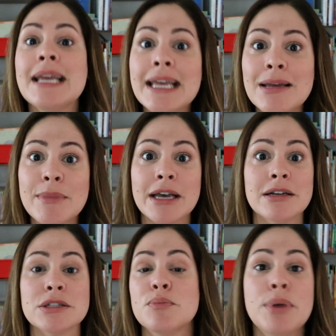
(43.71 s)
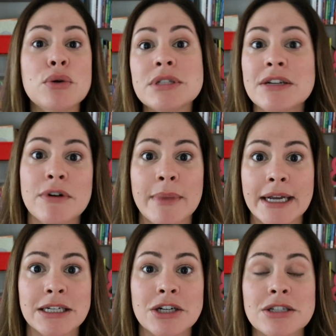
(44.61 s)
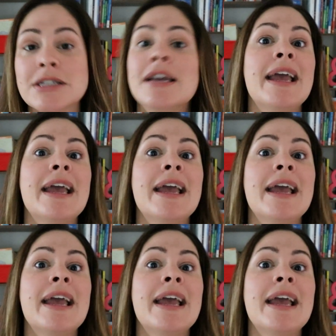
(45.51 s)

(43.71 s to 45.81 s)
emails, post-it reminders,